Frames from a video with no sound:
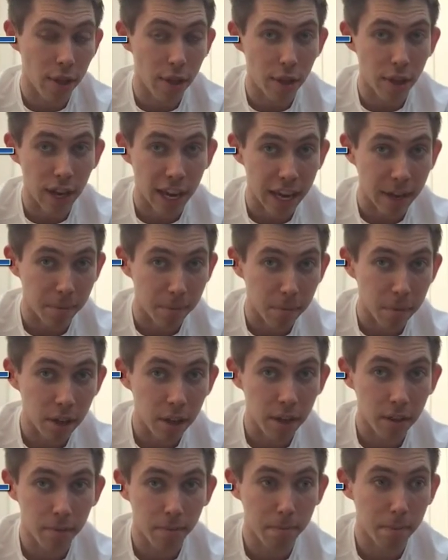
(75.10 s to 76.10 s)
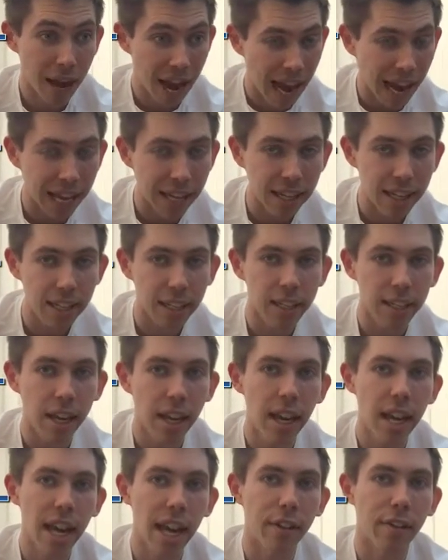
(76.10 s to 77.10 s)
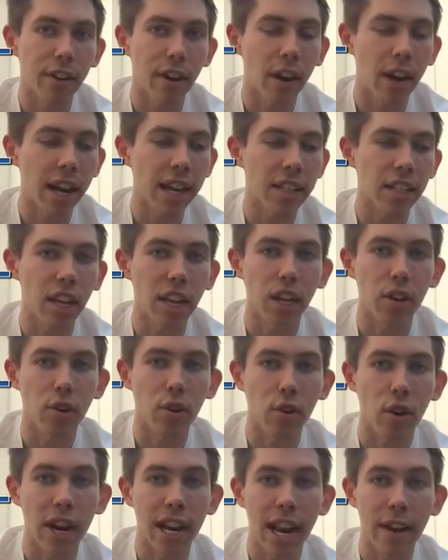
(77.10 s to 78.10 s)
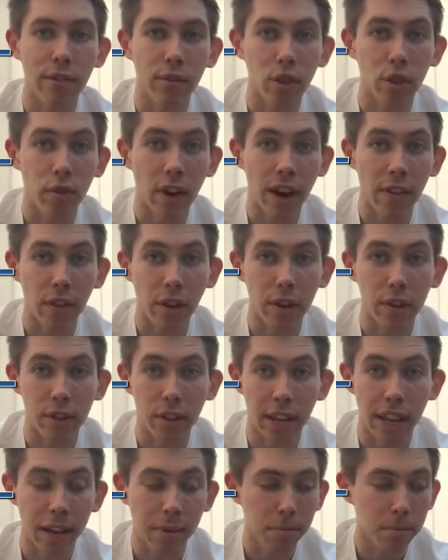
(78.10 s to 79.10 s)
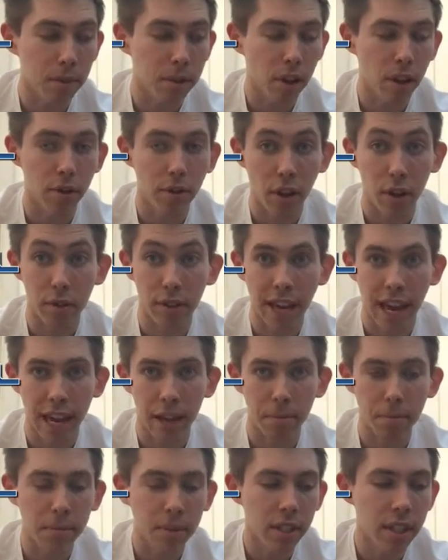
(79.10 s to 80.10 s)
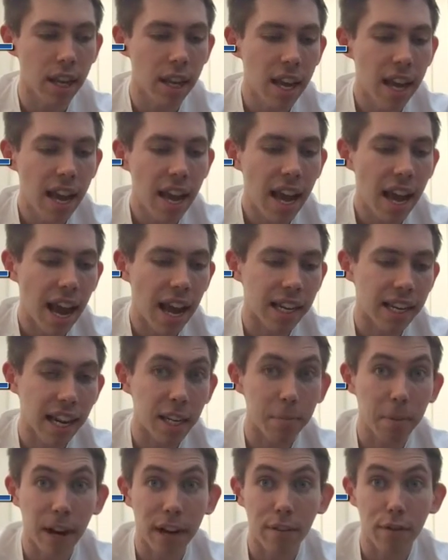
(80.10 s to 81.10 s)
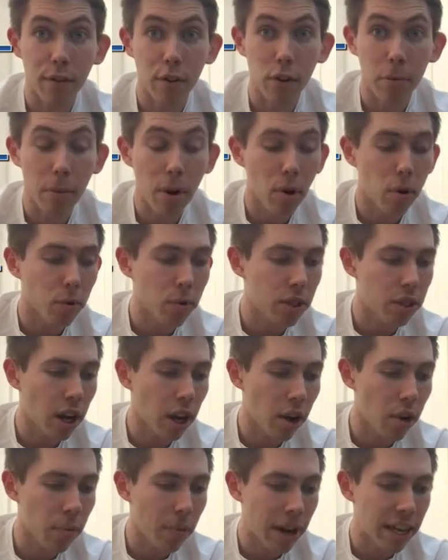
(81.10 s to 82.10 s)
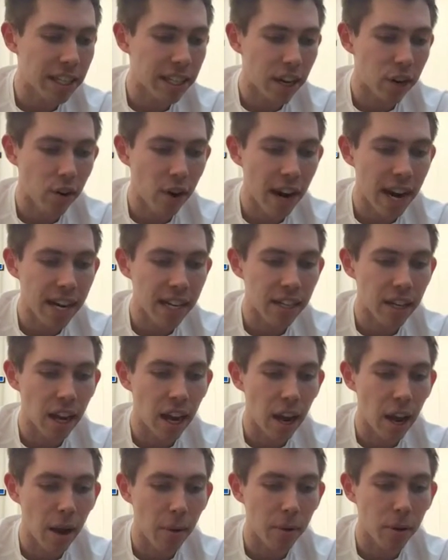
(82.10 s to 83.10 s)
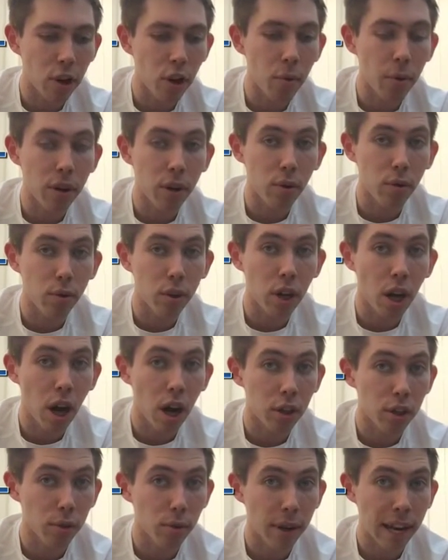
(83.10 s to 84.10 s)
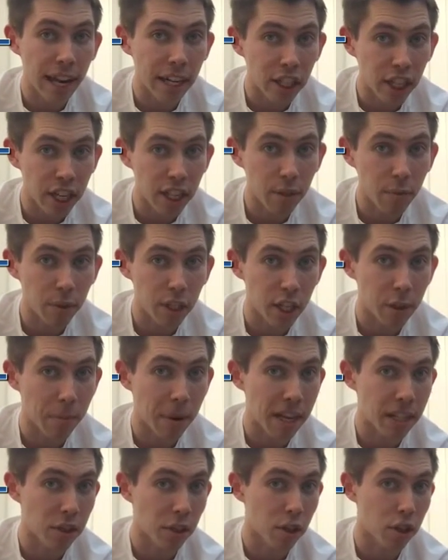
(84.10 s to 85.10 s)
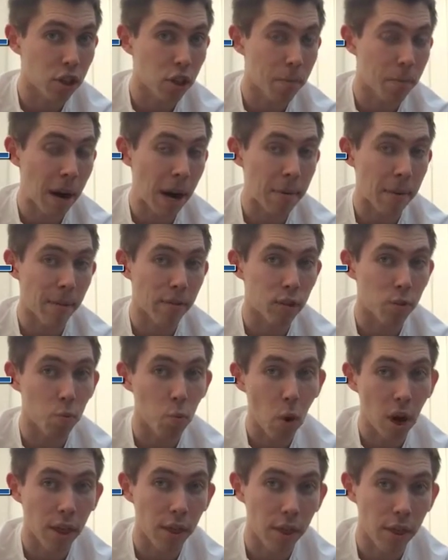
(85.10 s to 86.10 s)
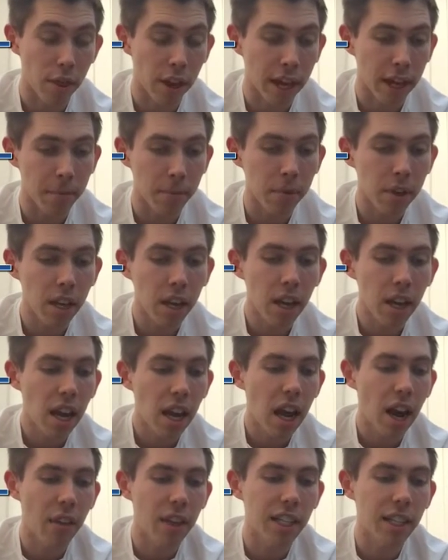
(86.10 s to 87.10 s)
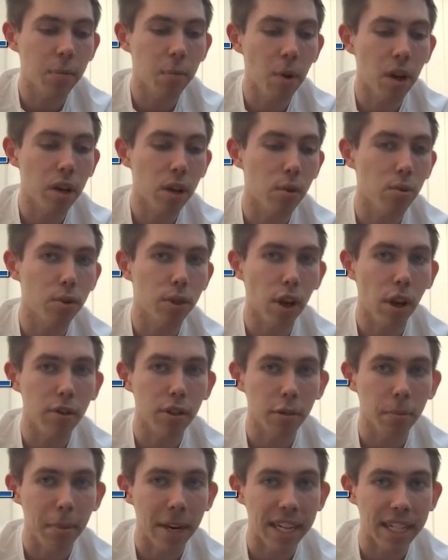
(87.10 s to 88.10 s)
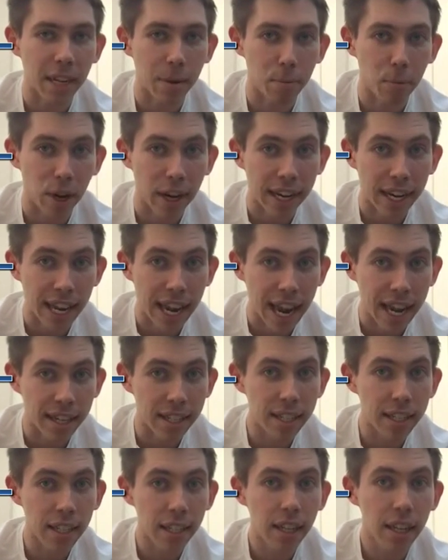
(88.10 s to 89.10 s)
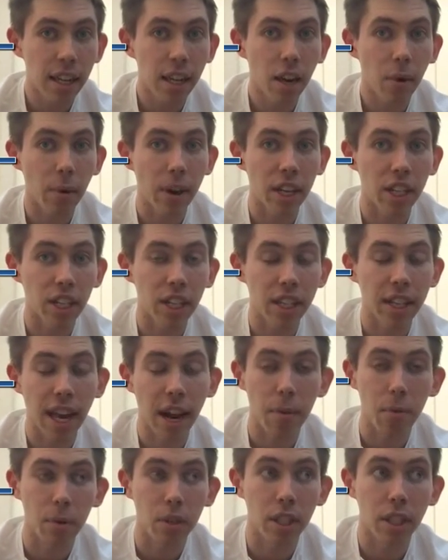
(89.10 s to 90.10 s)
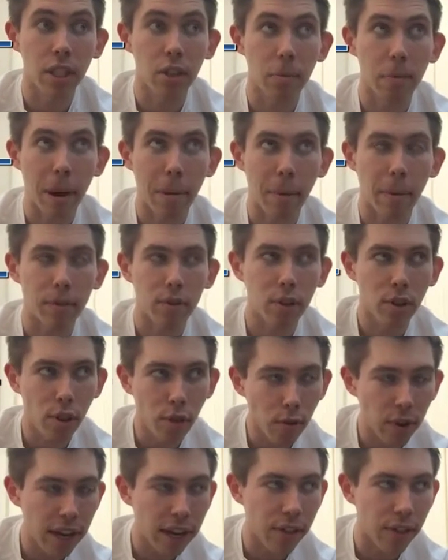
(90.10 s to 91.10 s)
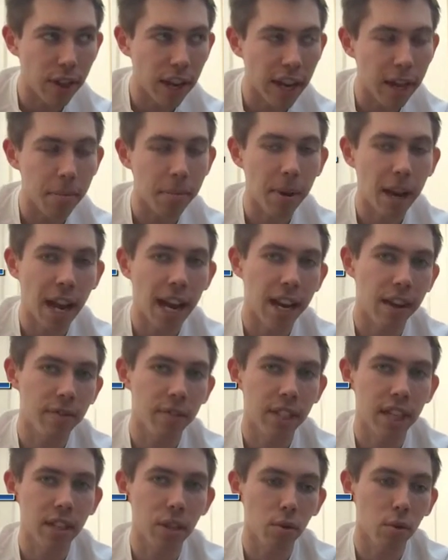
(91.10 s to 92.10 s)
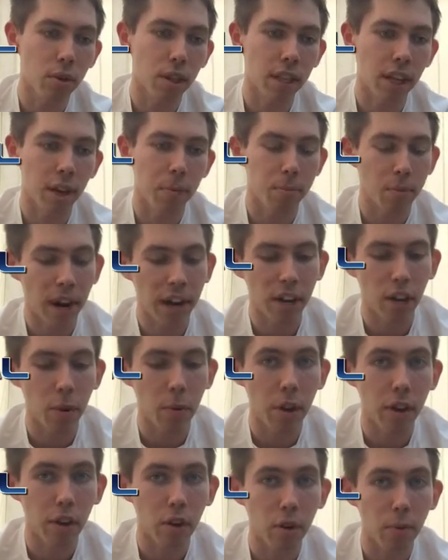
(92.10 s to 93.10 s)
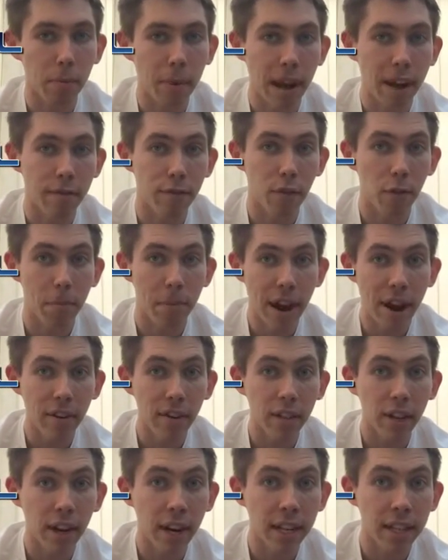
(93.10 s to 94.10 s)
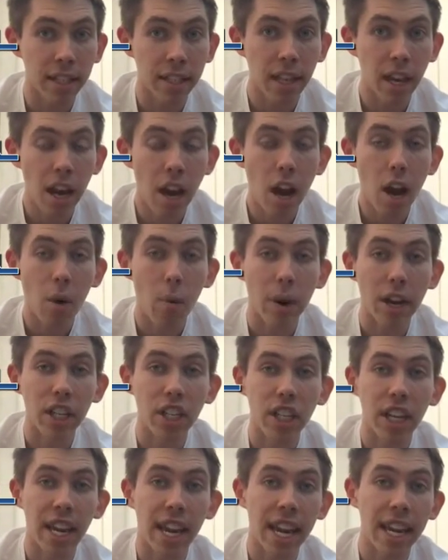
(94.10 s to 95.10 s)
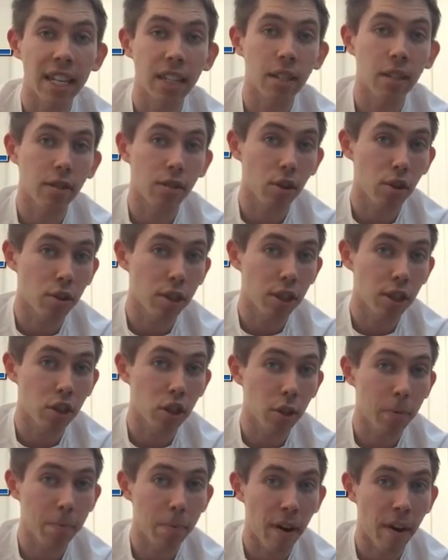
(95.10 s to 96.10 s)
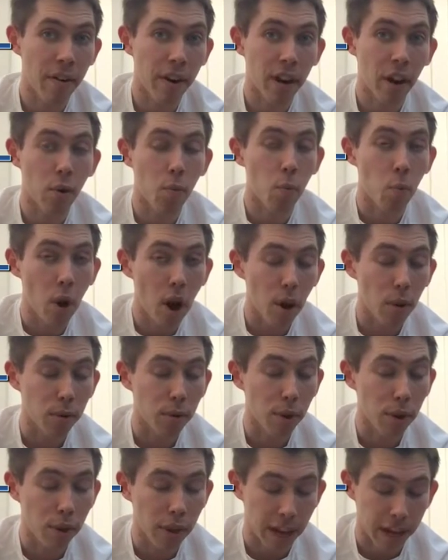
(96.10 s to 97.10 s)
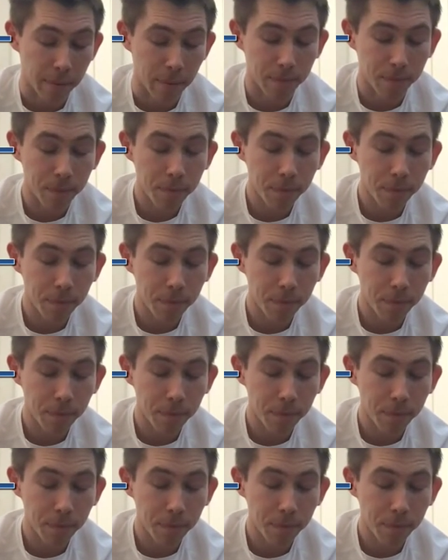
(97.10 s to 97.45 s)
theme packs, if you like, so you can create levels around those themes, those games, and he's played through them all. So basically I created a new one called Castle Ledges, which is based on the Super Mario Bros. 1 theme. I then did one called Don't Meet a Prickly End, which that was Super Mario Bros. 3 theme, and I've since also done a brand new one called Platform Paradise, which is using the Super Mario World theme.